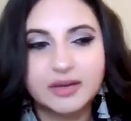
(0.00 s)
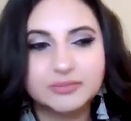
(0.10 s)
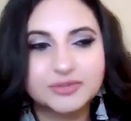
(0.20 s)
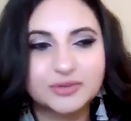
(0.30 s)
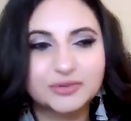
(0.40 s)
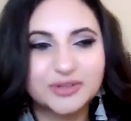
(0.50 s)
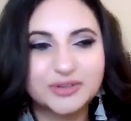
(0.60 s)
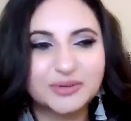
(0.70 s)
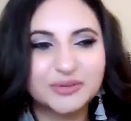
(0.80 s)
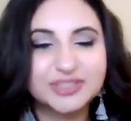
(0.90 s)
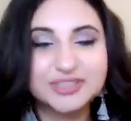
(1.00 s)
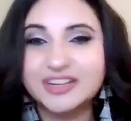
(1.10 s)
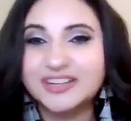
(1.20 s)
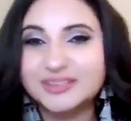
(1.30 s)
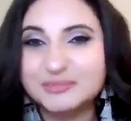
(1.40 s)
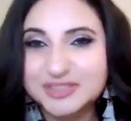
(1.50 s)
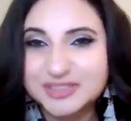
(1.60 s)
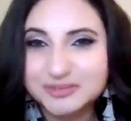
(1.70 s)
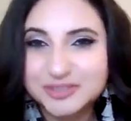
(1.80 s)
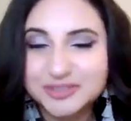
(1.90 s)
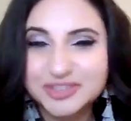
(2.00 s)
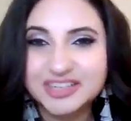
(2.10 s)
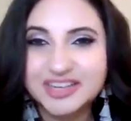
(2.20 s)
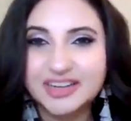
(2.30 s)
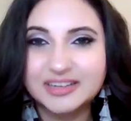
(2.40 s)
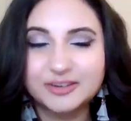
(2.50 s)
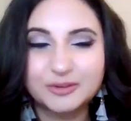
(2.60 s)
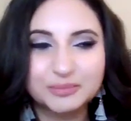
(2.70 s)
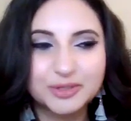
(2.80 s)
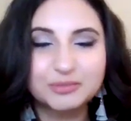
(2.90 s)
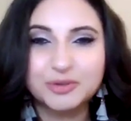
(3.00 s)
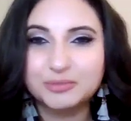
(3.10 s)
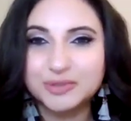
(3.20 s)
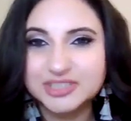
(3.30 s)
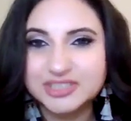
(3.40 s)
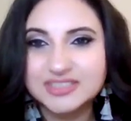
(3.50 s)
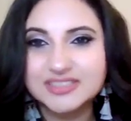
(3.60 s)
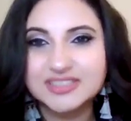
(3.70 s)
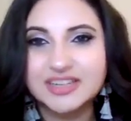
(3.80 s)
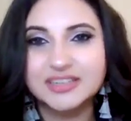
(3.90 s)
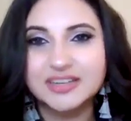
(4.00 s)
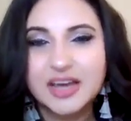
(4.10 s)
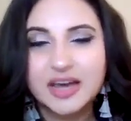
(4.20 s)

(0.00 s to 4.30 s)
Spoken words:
So inshallah, the Muslim street can build more bridges and